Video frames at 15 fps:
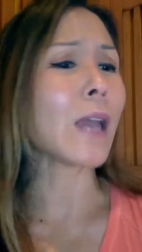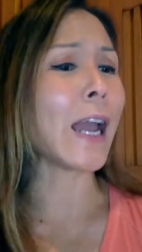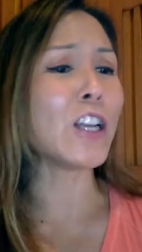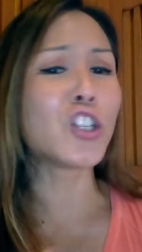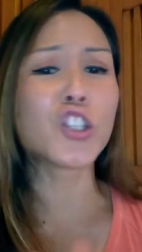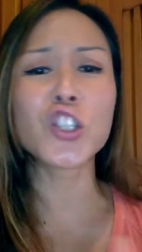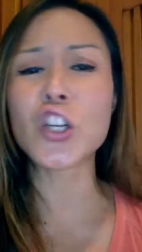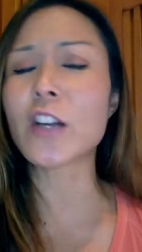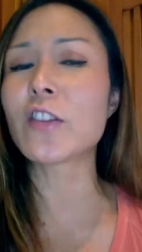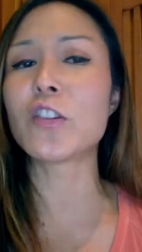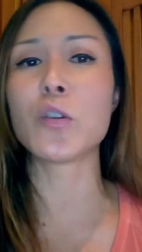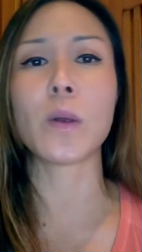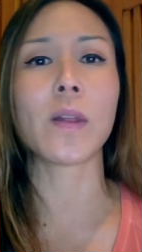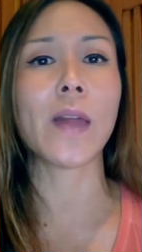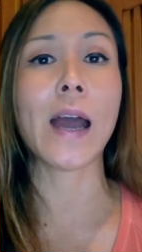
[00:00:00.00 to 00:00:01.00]
And just
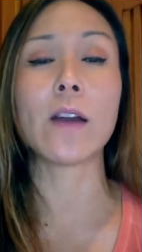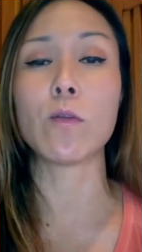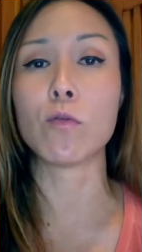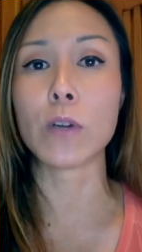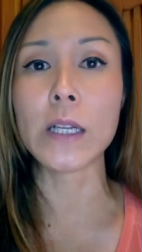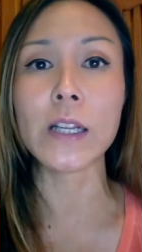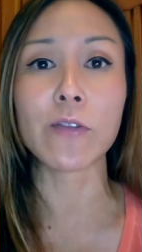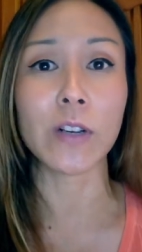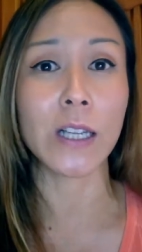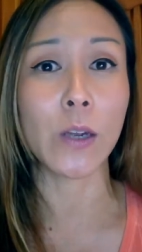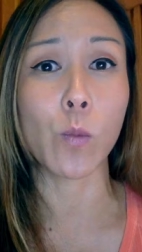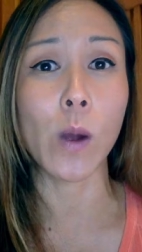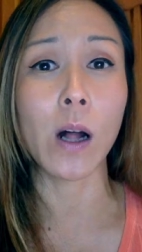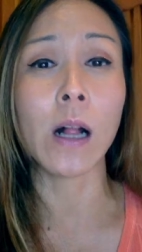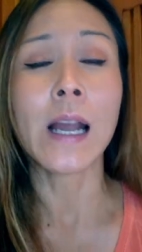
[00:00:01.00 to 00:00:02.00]
doing that really,
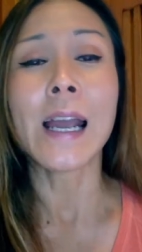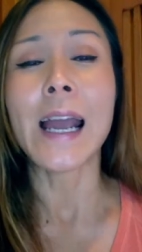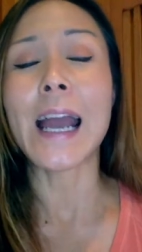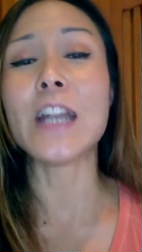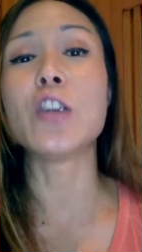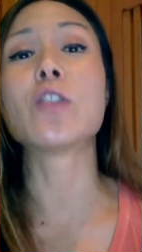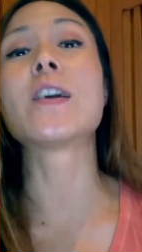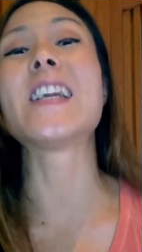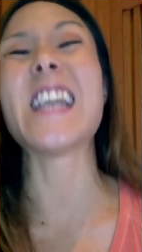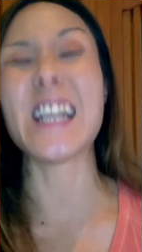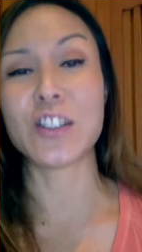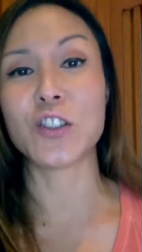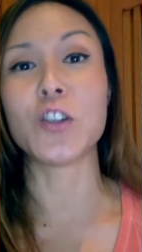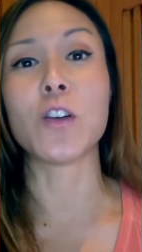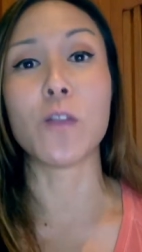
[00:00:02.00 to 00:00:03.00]
really well. And you'll
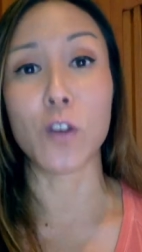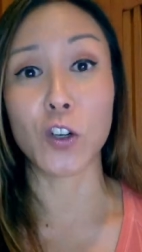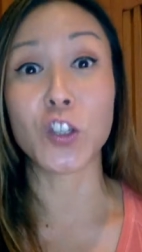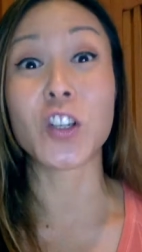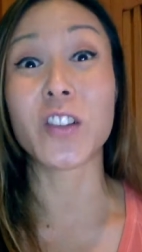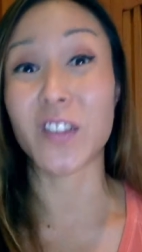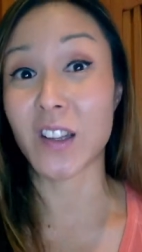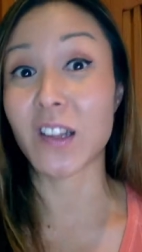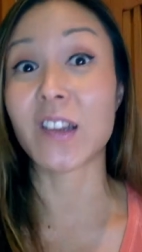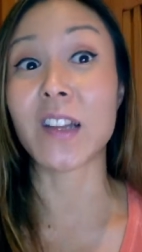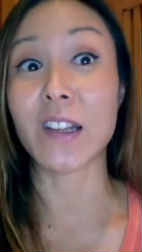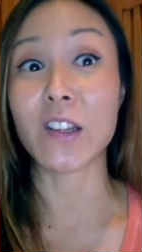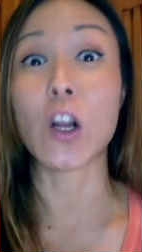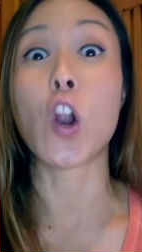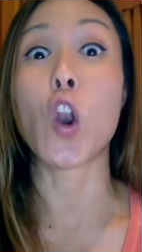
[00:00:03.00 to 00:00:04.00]
get to your version of
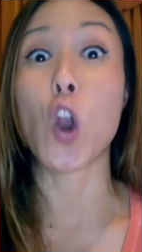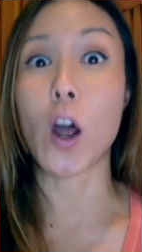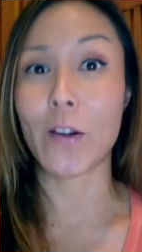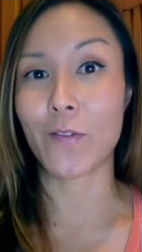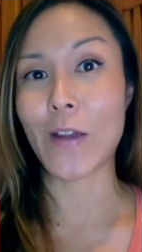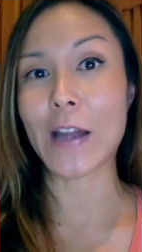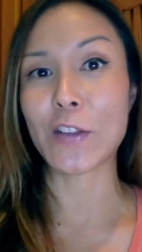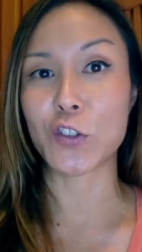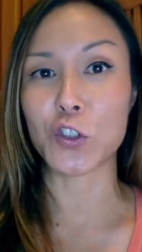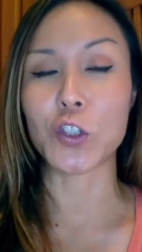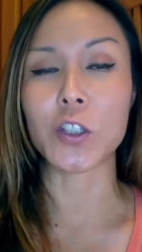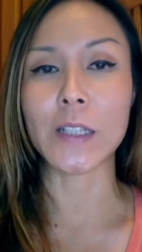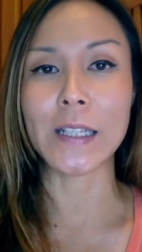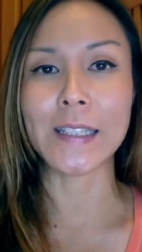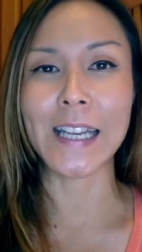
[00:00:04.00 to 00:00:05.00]
success a lot
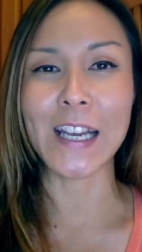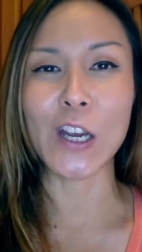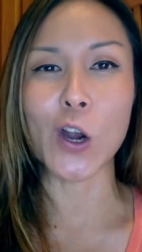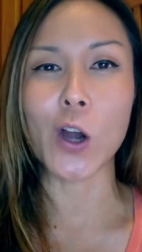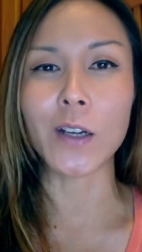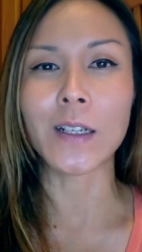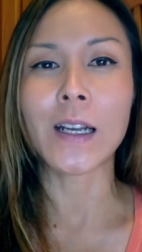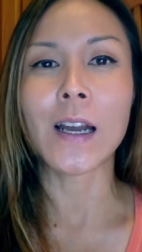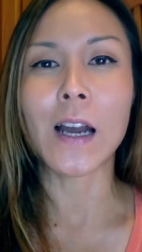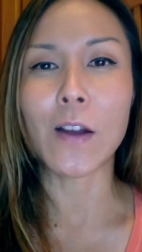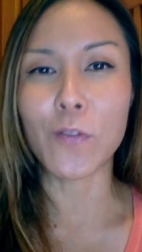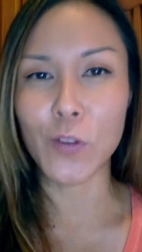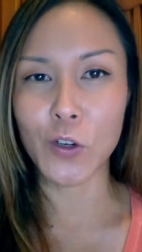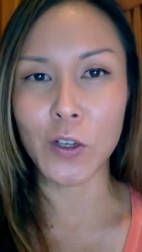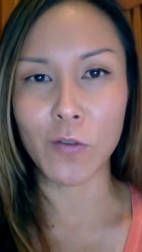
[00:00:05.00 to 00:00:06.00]
faster than taking on
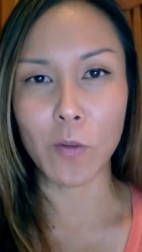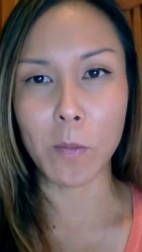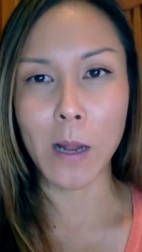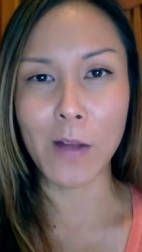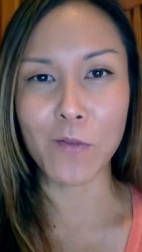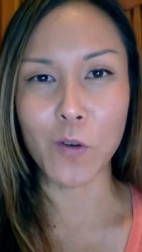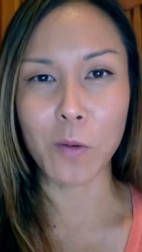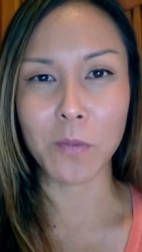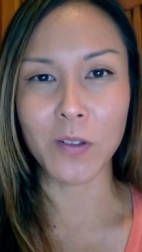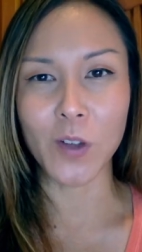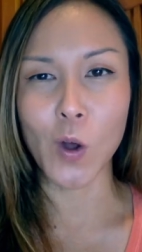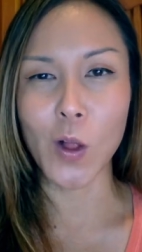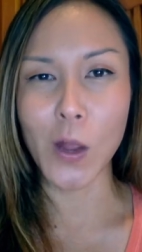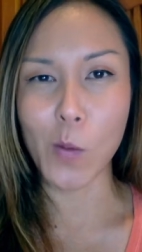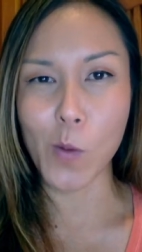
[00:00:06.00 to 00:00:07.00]
a few different platforms
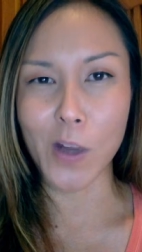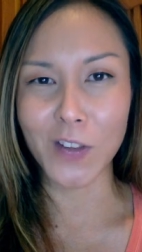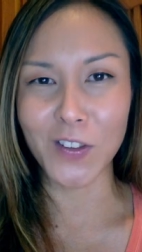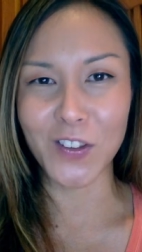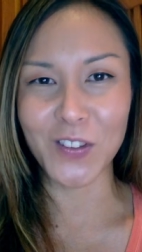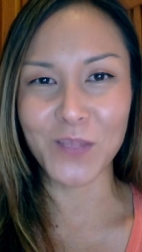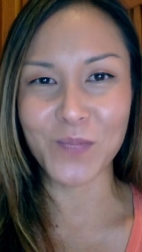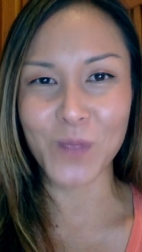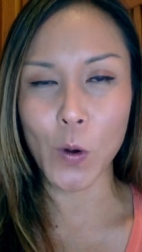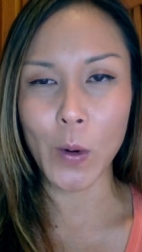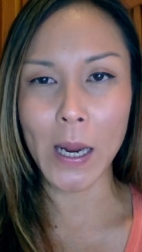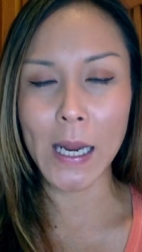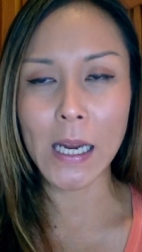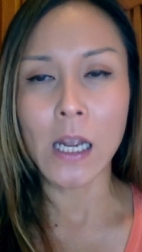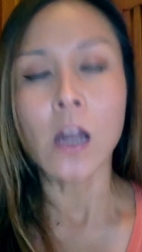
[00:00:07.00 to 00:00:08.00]
all at once.
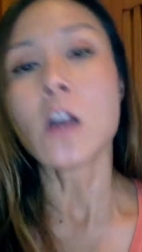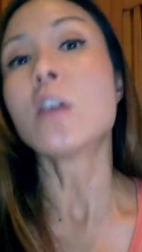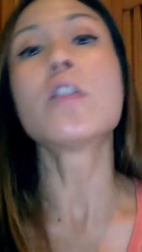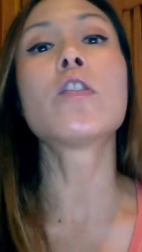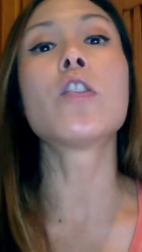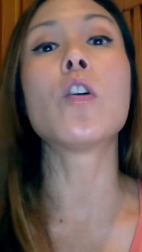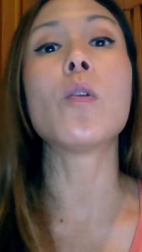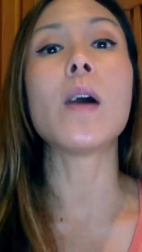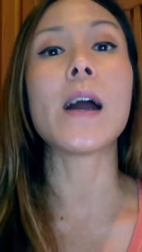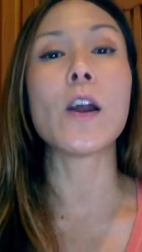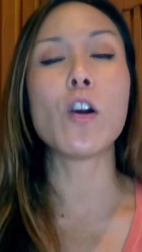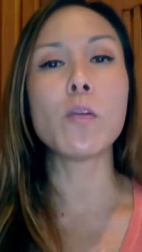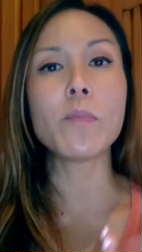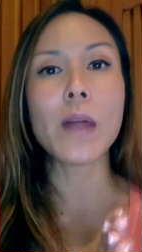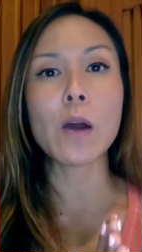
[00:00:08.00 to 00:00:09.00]
Okay, so I
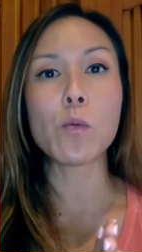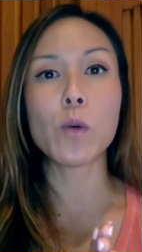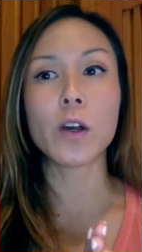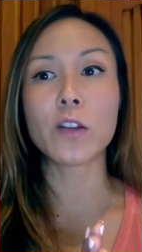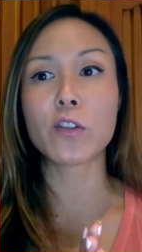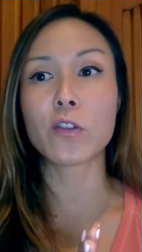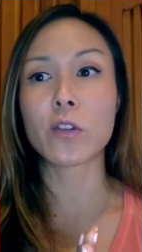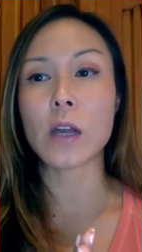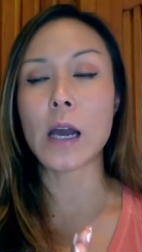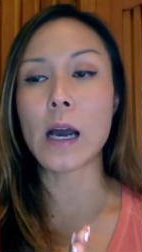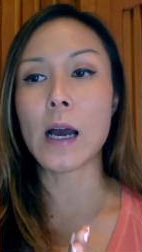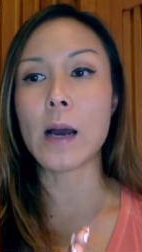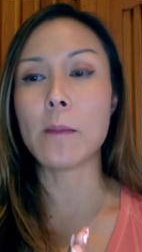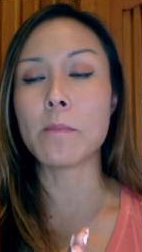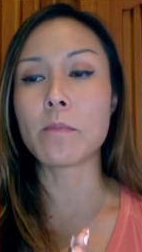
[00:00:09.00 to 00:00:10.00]
hope that was
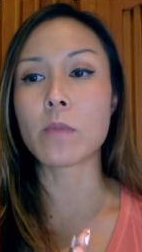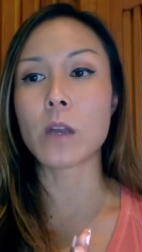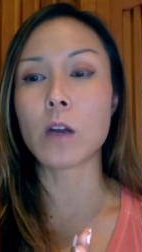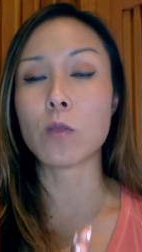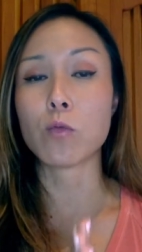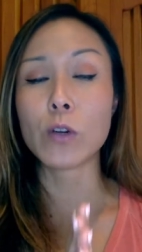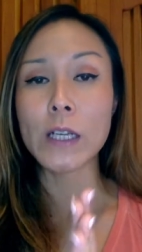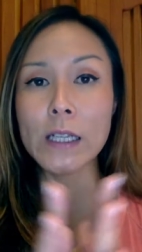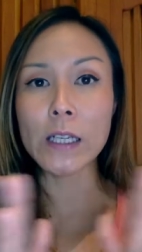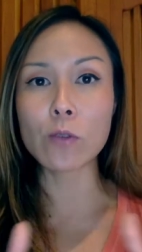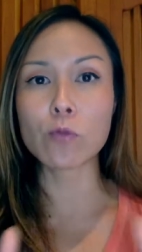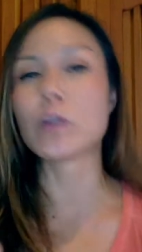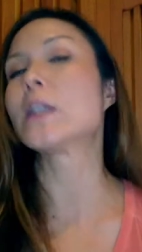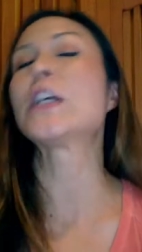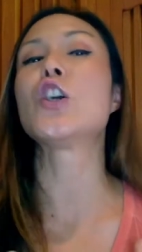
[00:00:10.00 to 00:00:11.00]
a really,
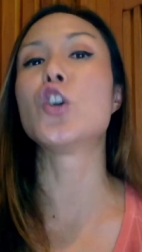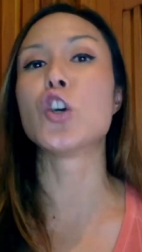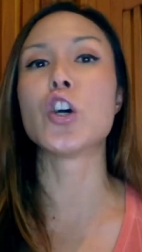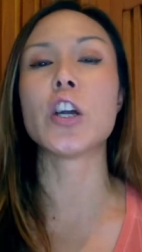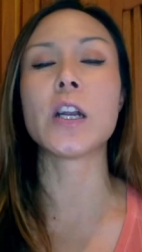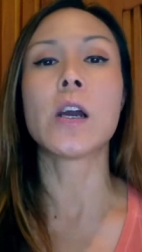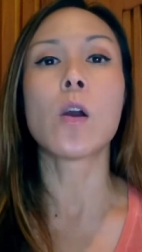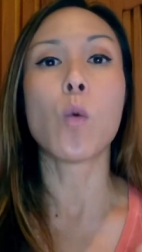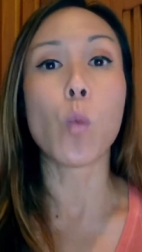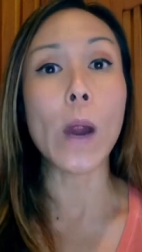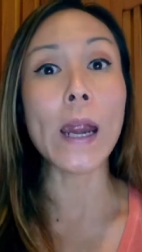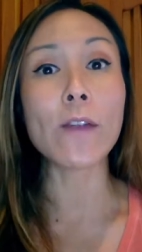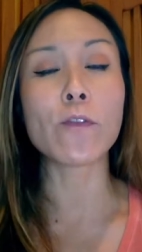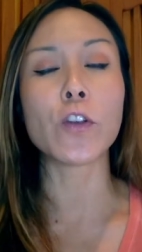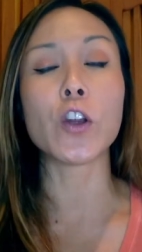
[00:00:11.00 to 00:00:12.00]
really good
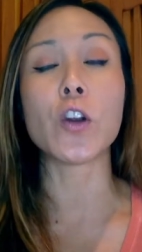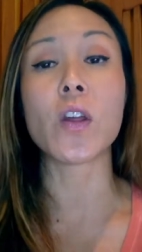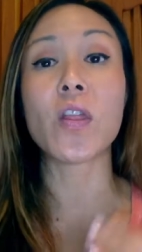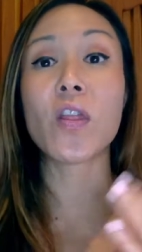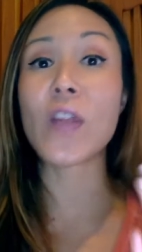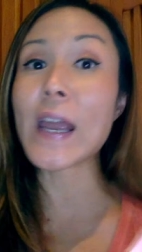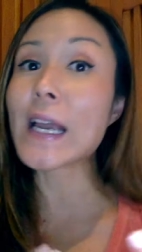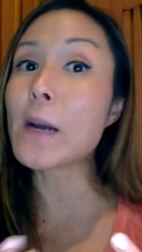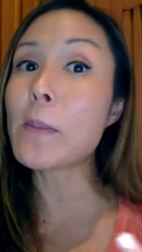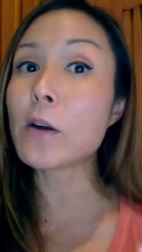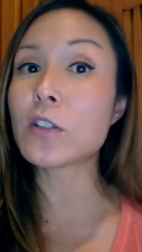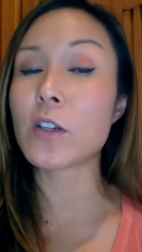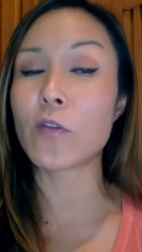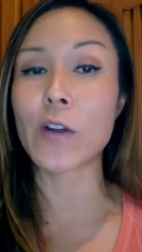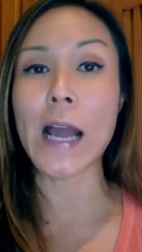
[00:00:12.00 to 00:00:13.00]
way for you to think
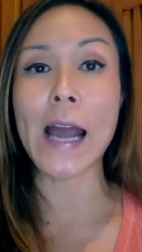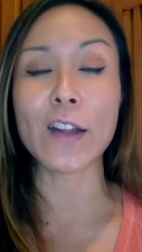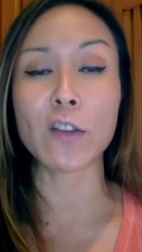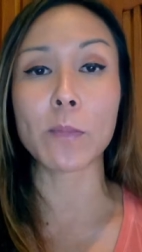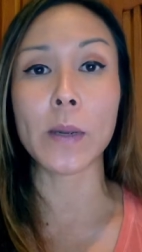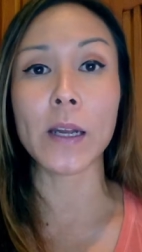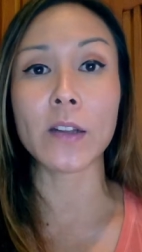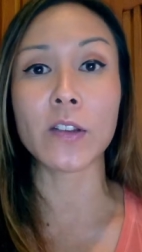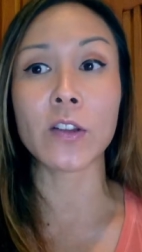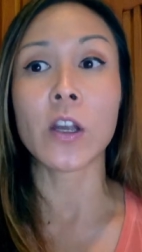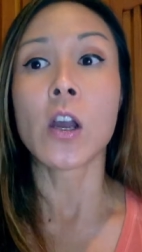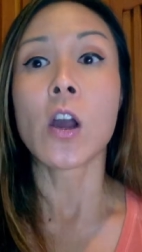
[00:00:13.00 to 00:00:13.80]
about different aspects